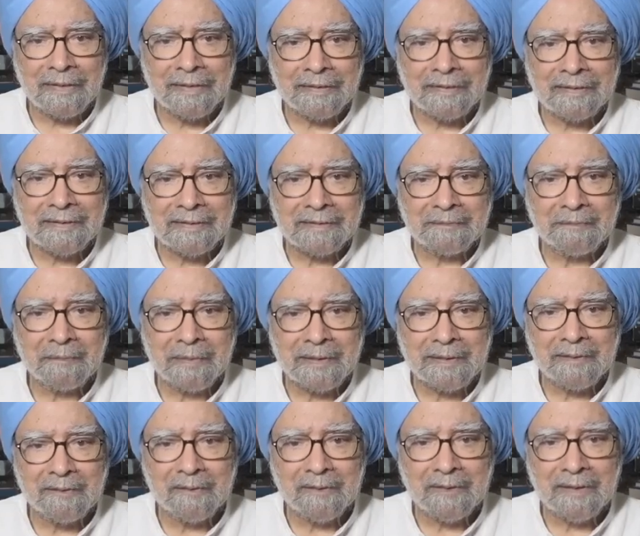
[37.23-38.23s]
It is
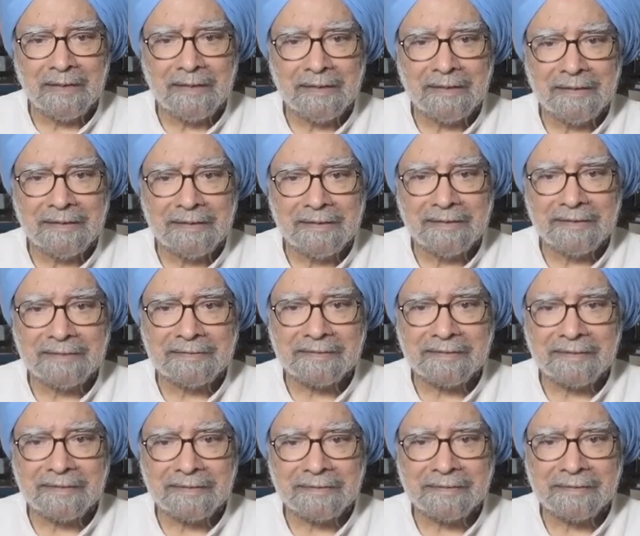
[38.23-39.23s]
particularly
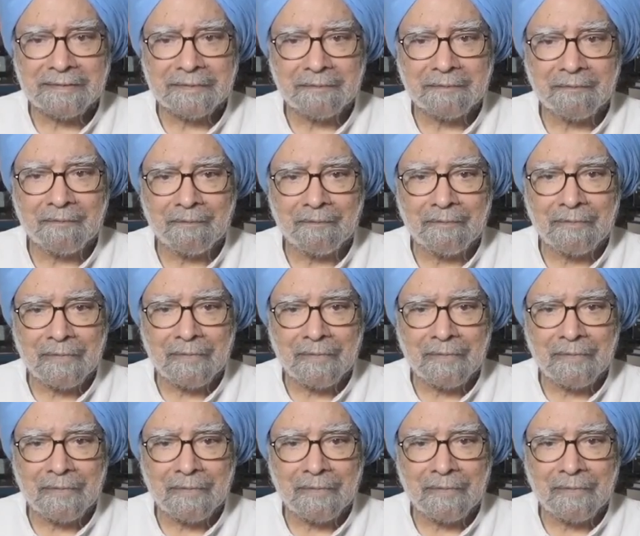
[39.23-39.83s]
distressing